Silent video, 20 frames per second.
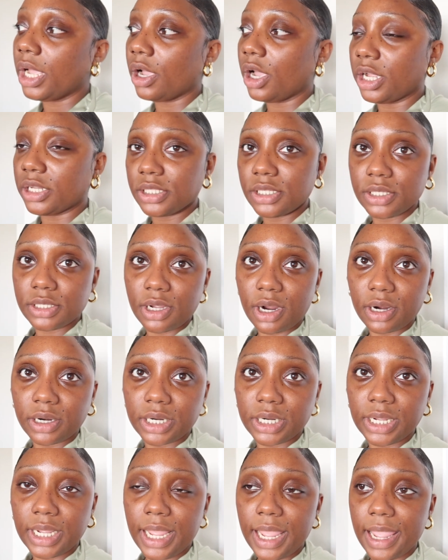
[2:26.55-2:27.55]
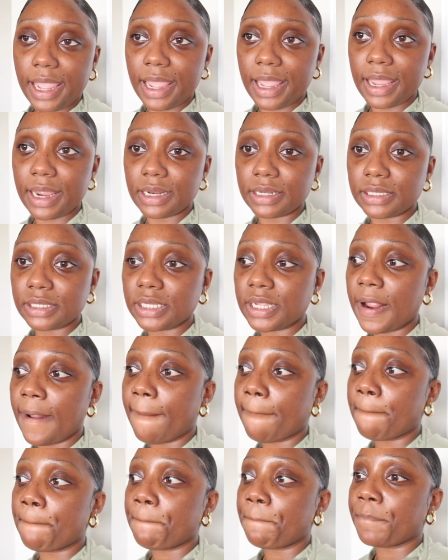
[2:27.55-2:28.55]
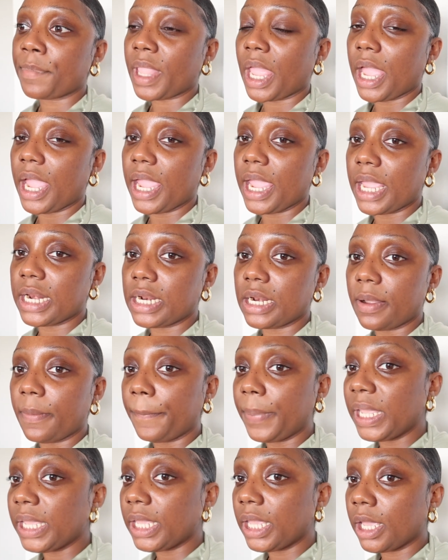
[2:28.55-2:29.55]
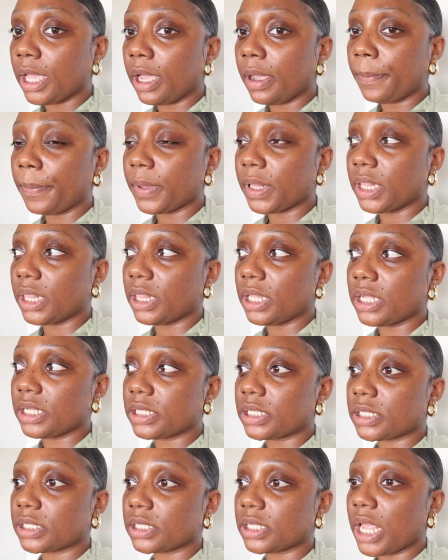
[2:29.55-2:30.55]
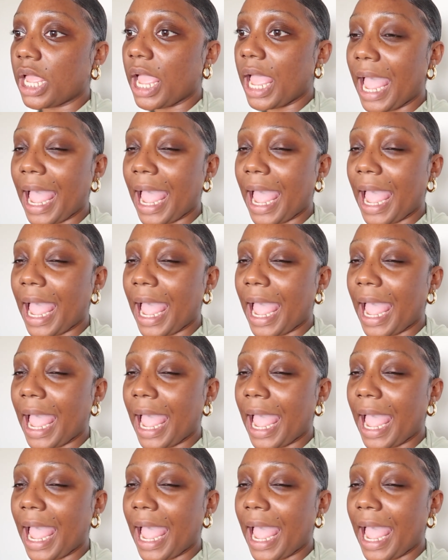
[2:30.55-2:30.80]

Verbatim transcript: got to Zara and I ended up picking up this